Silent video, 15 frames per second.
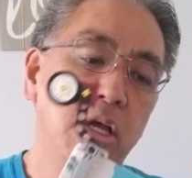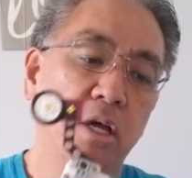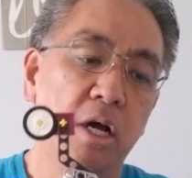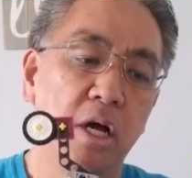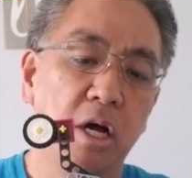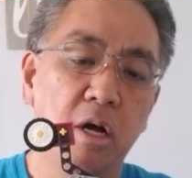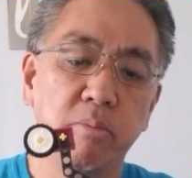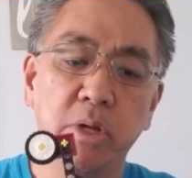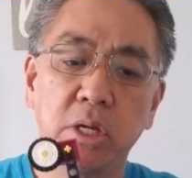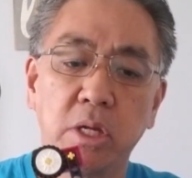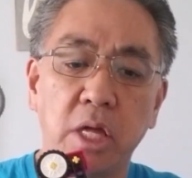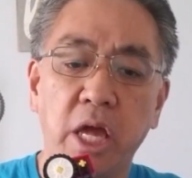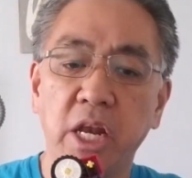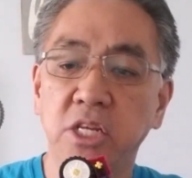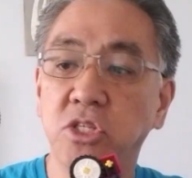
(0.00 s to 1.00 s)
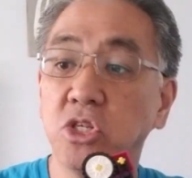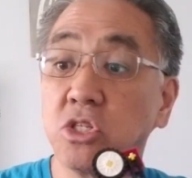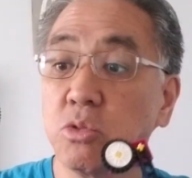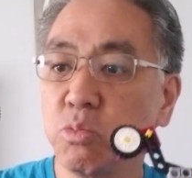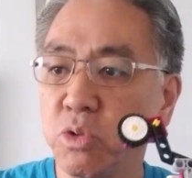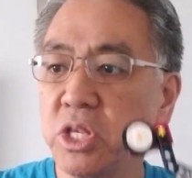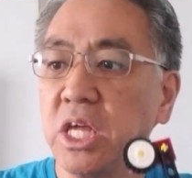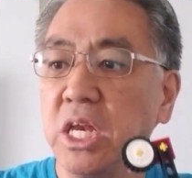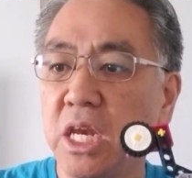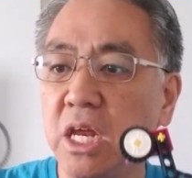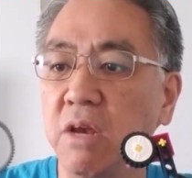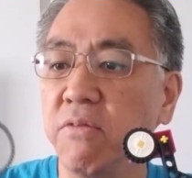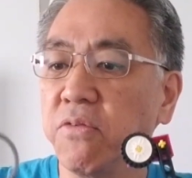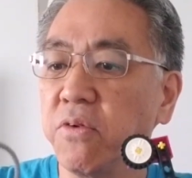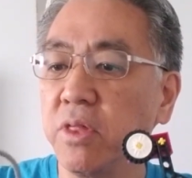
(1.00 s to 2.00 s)
And it's just really
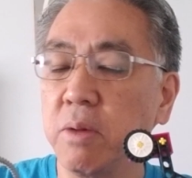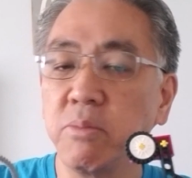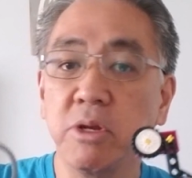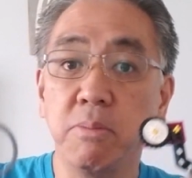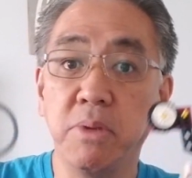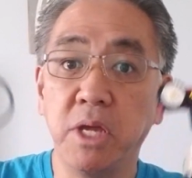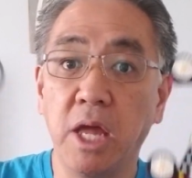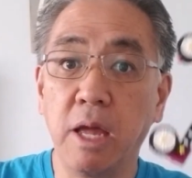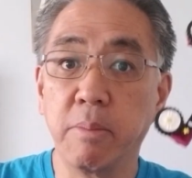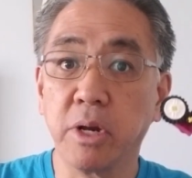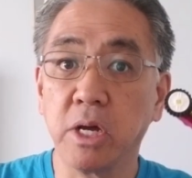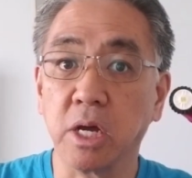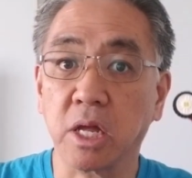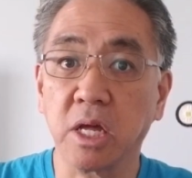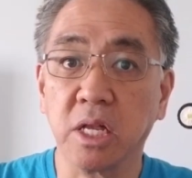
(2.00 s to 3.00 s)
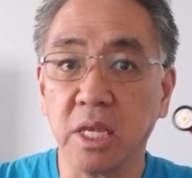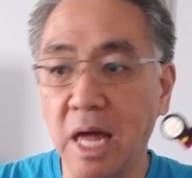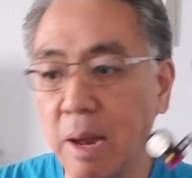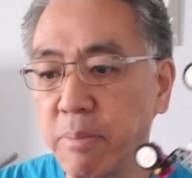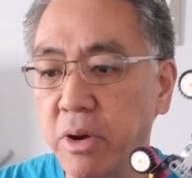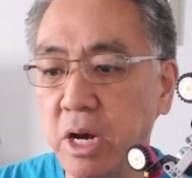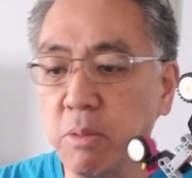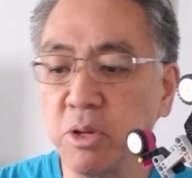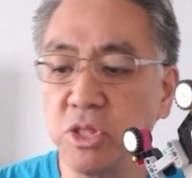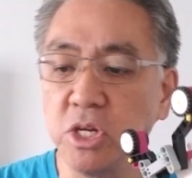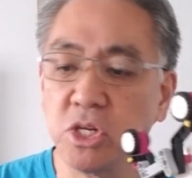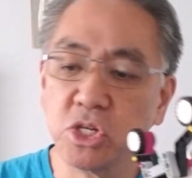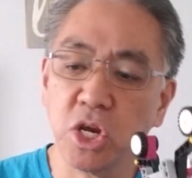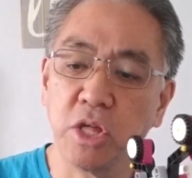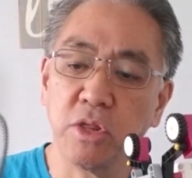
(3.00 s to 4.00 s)
neat for them to be able to collaborate with
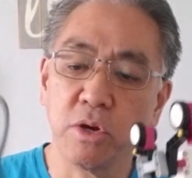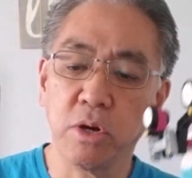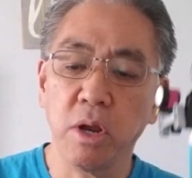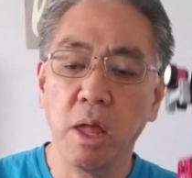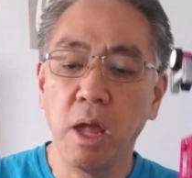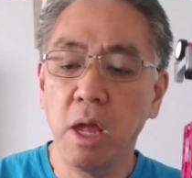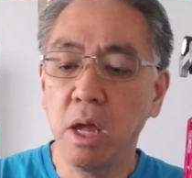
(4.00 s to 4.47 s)
each other.